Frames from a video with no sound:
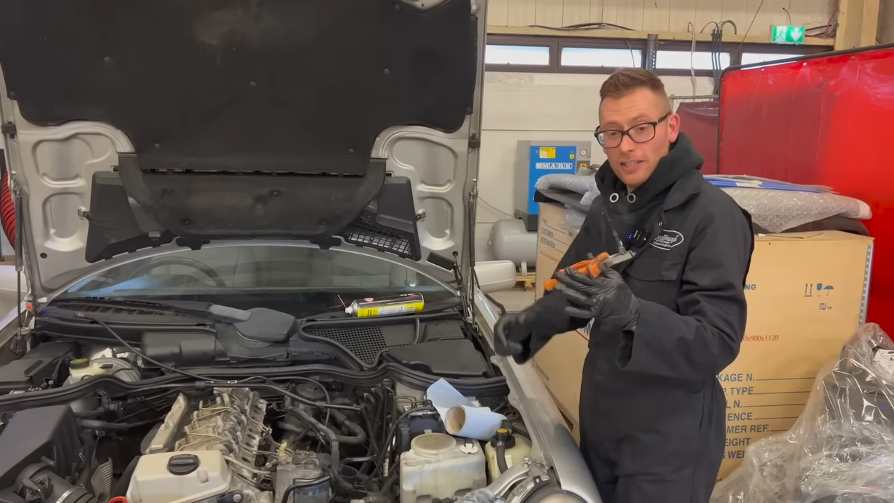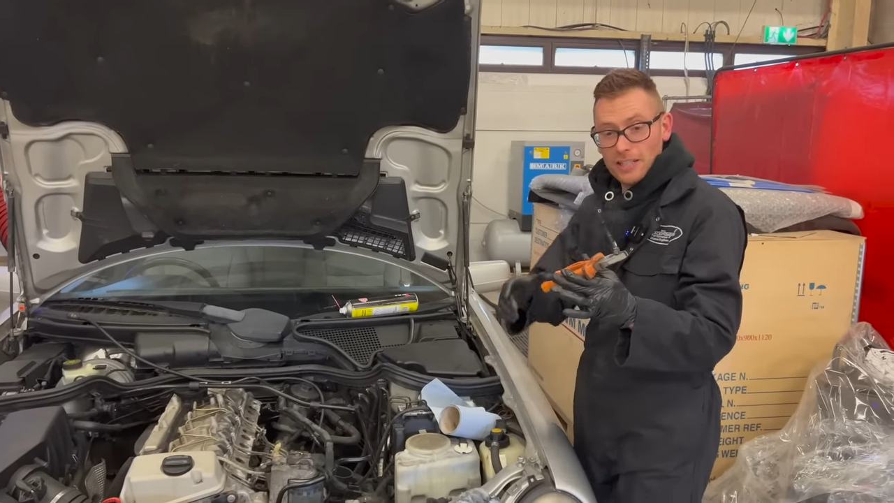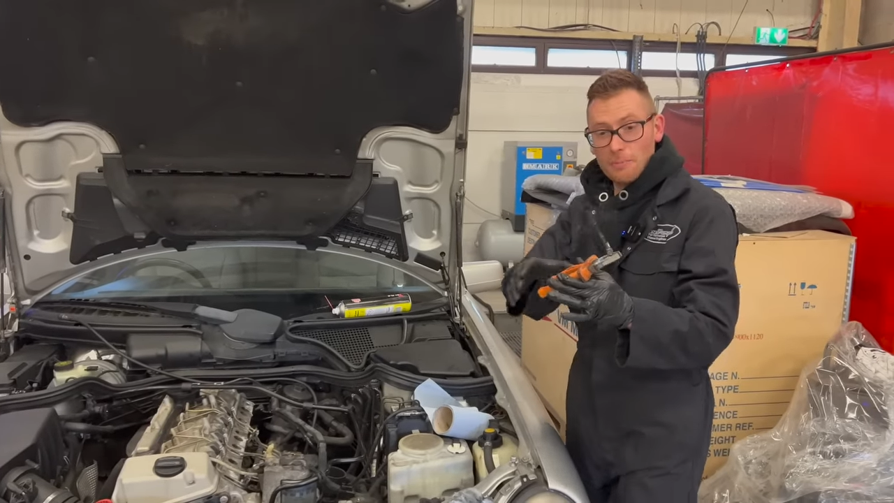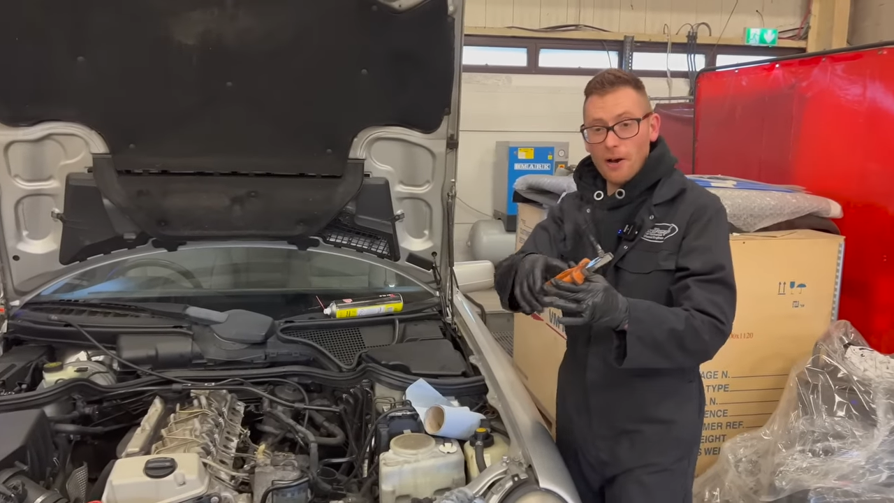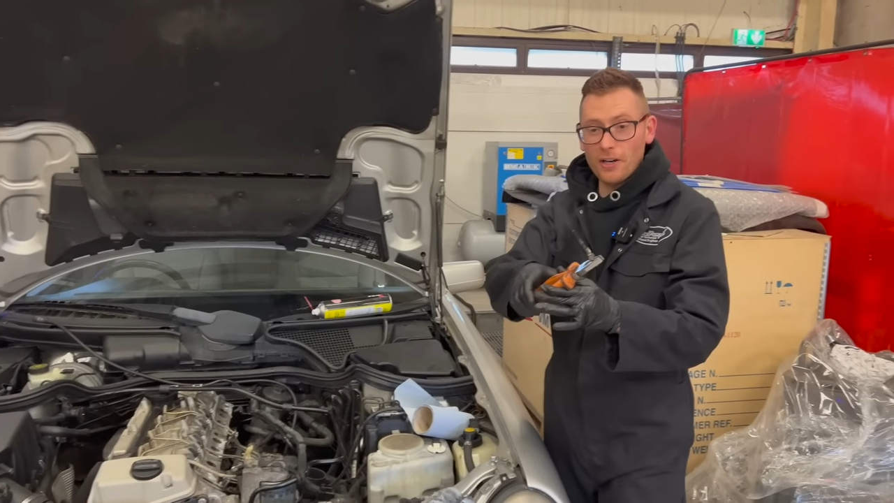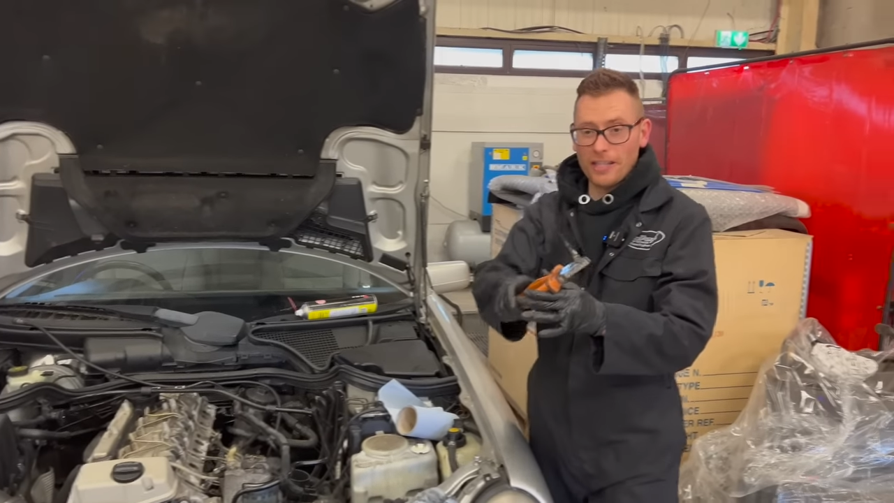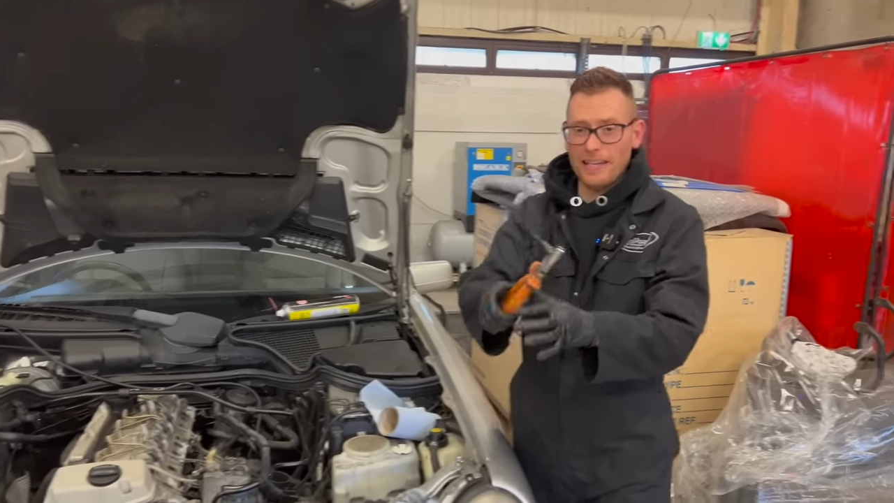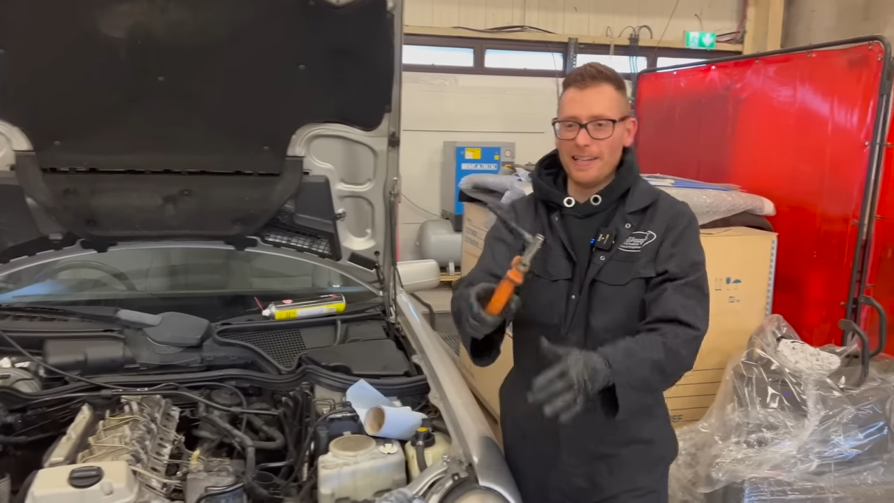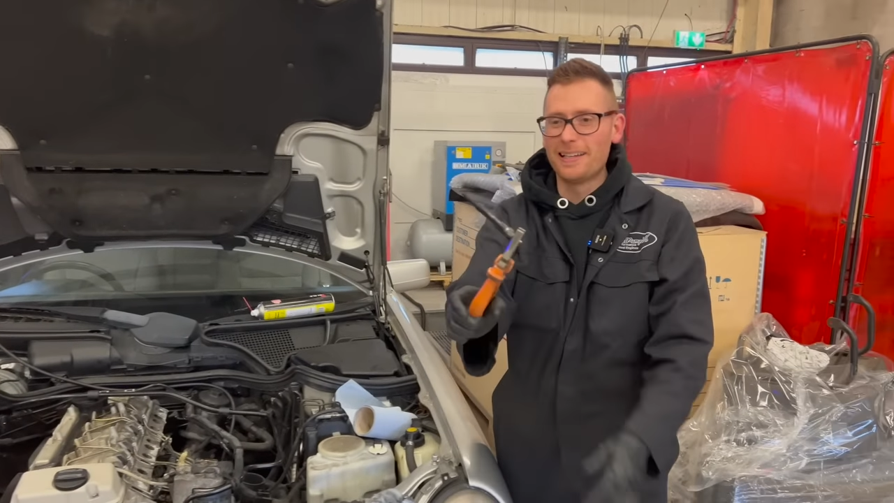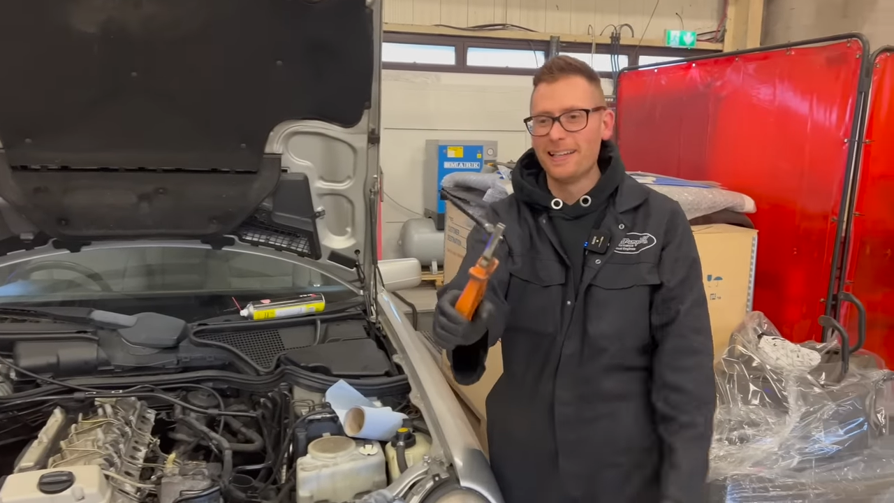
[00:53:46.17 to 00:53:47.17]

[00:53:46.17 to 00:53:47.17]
at it smoking.